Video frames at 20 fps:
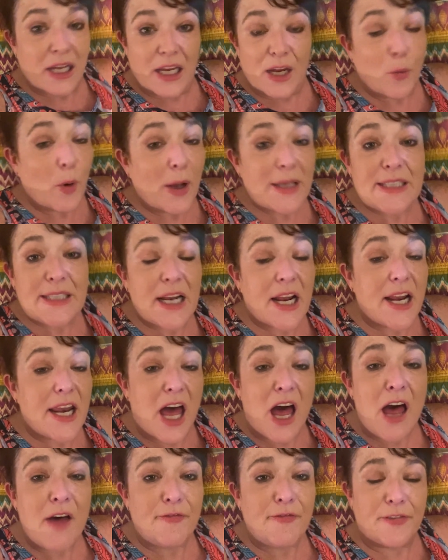it wasn't
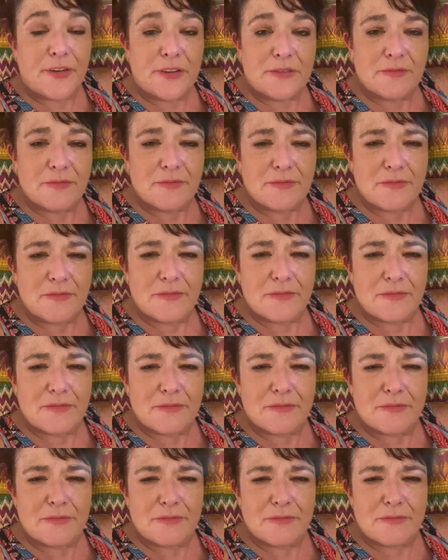enough.
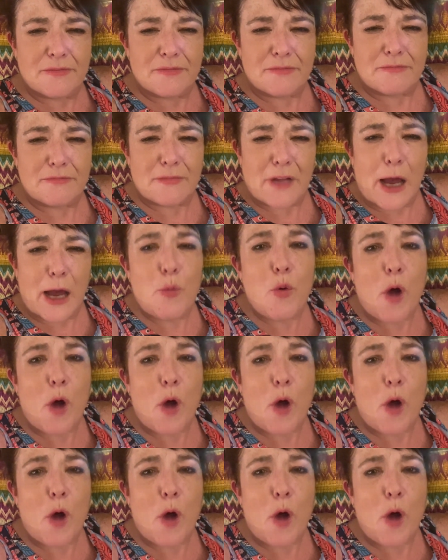I